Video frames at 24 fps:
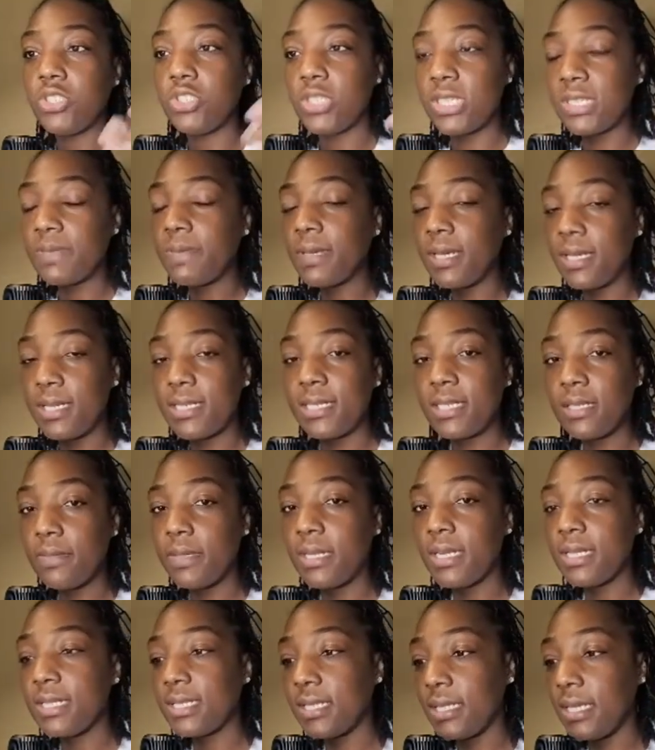Just because
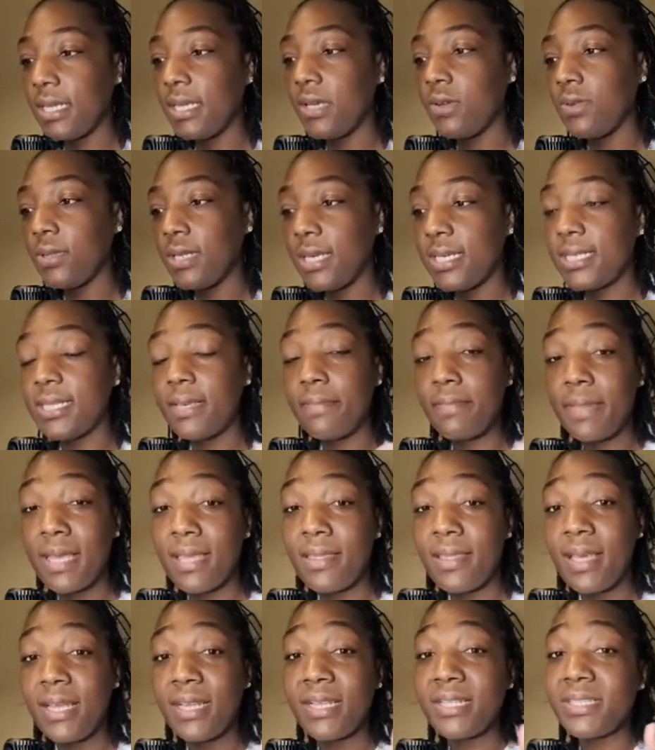something is legal doesn't
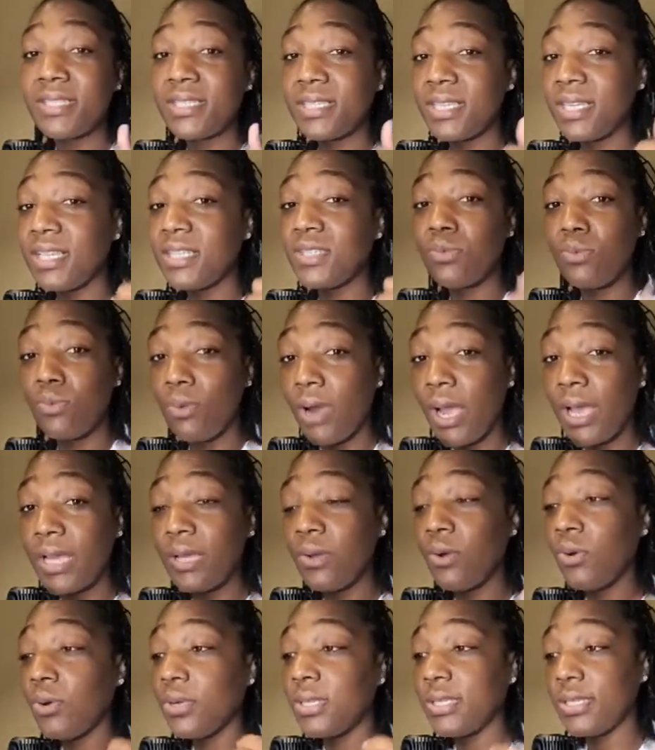mean that it's
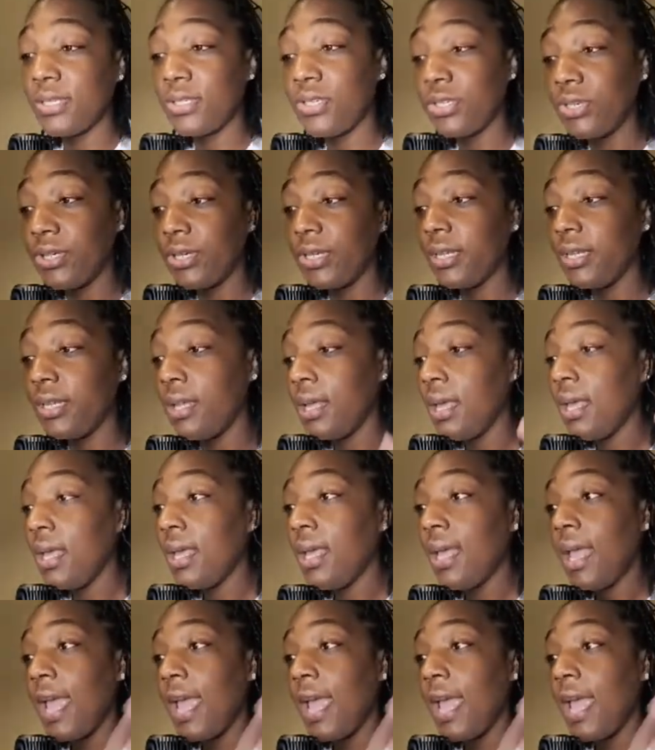right or it's good.